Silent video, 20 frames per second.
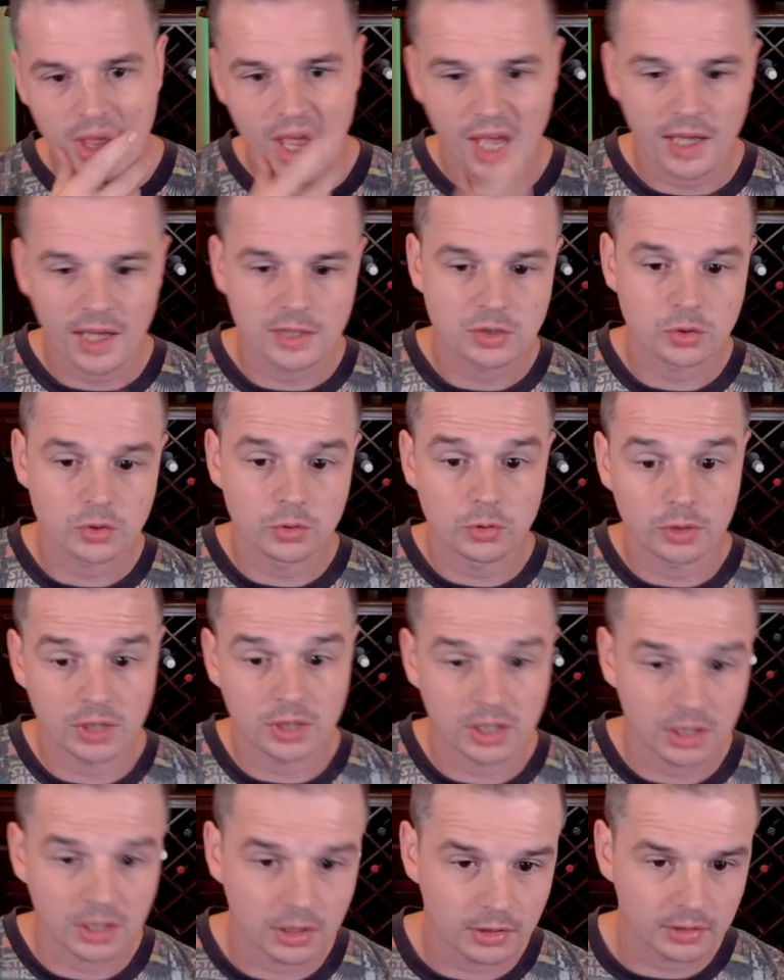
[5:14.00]
So
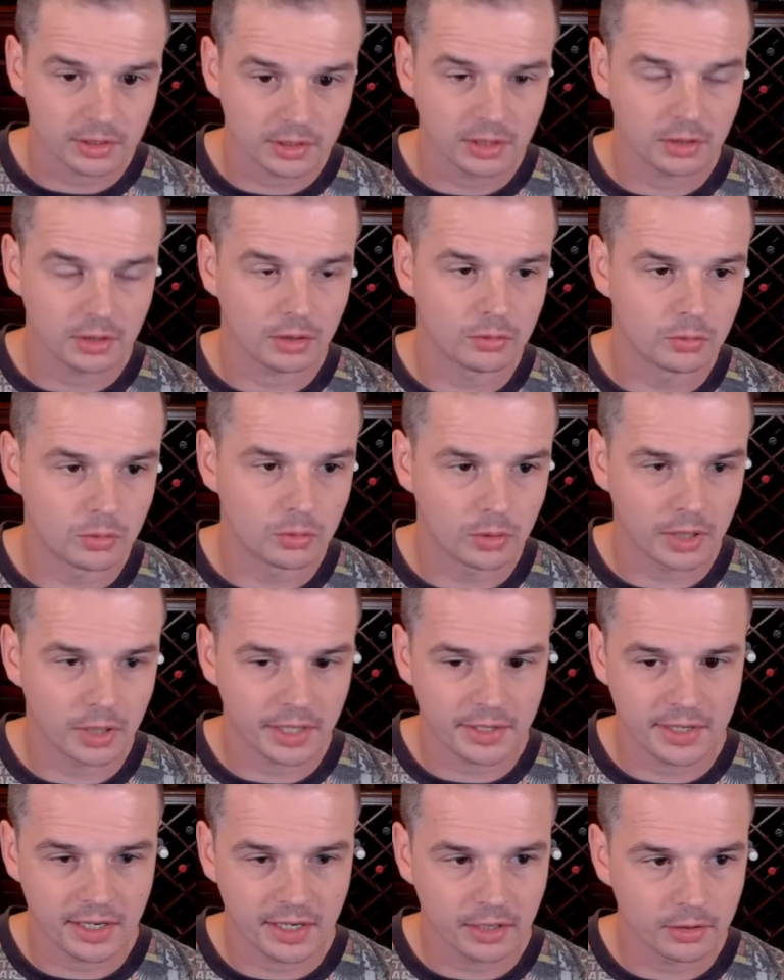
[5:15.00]
currently, right
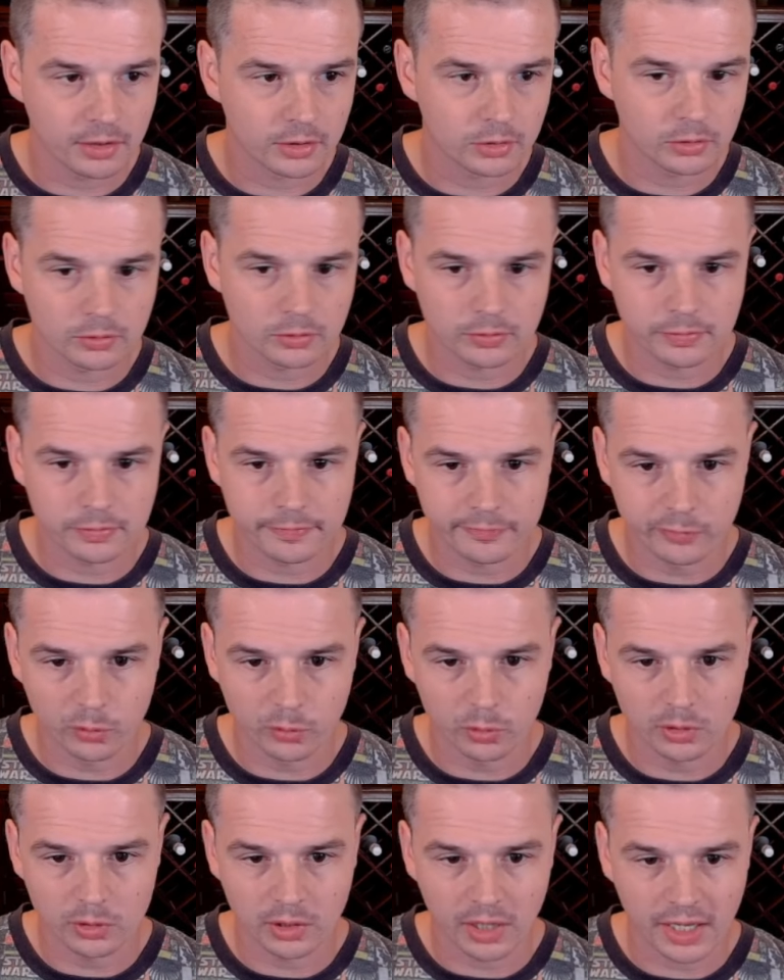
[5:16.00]
now, they're on
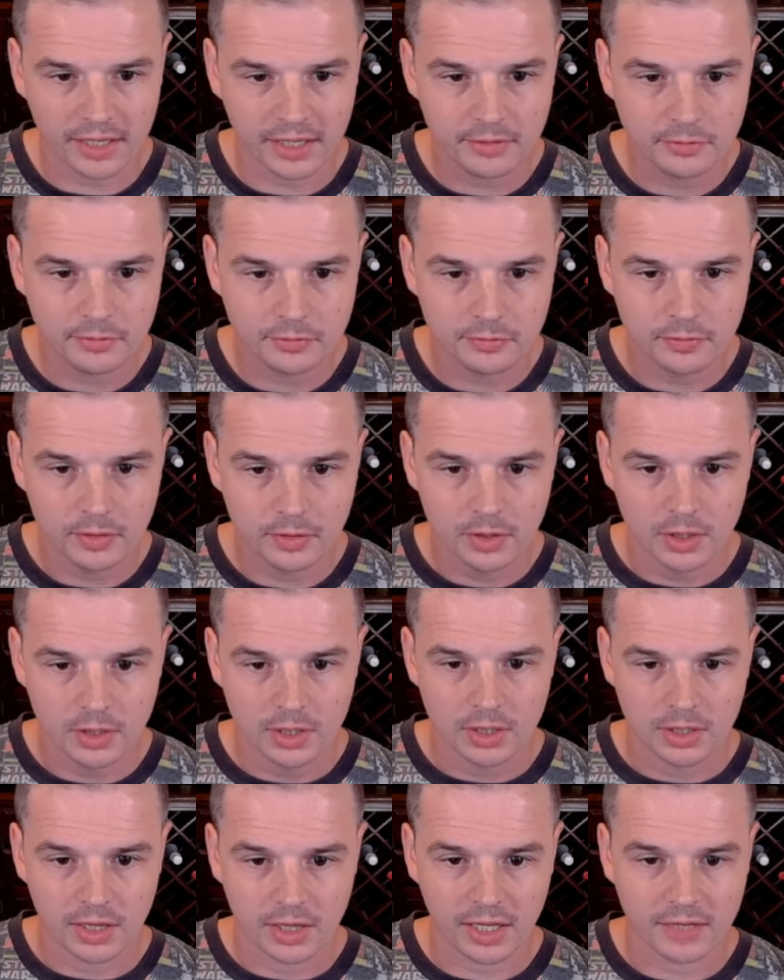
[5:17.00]
4 life.
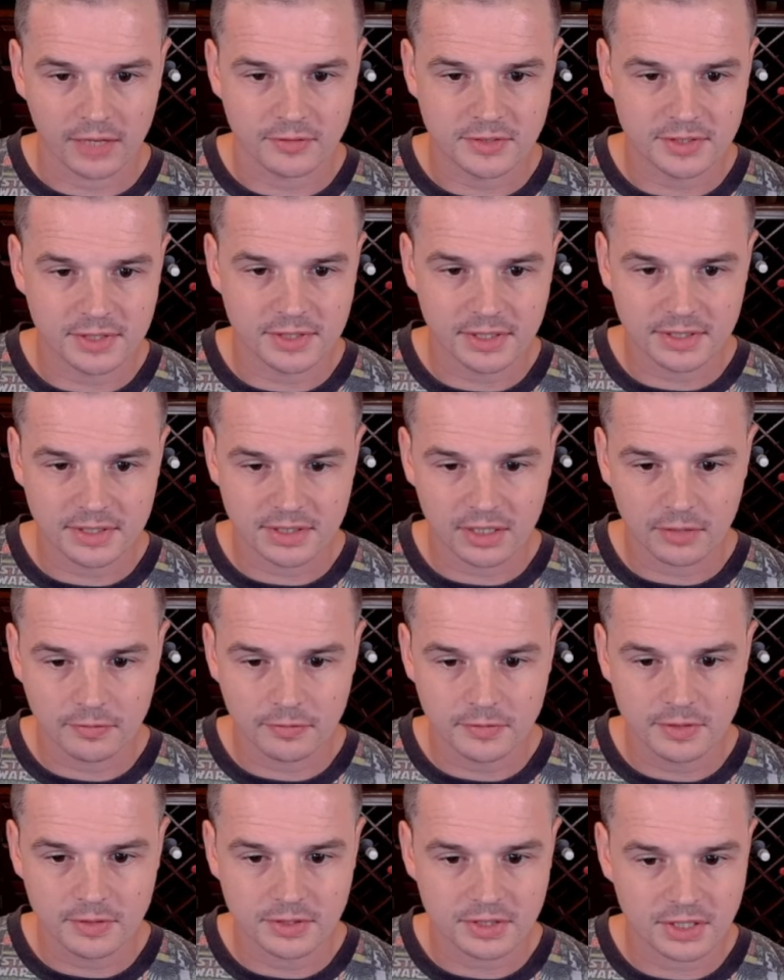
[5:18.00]
They have 6
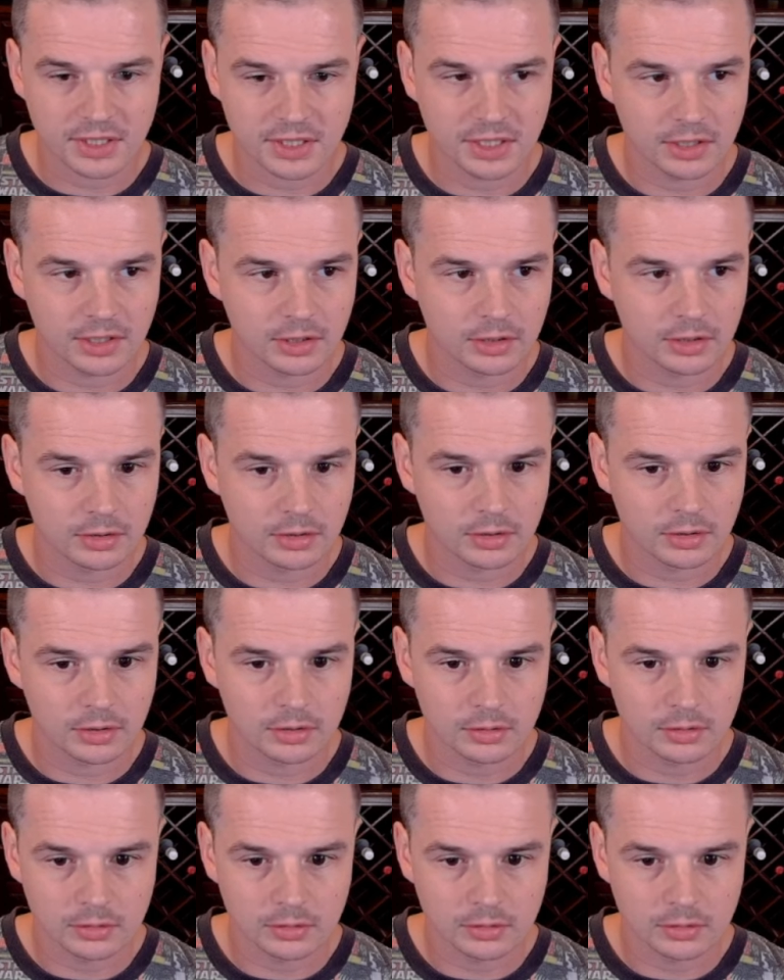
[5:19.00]
toughness here.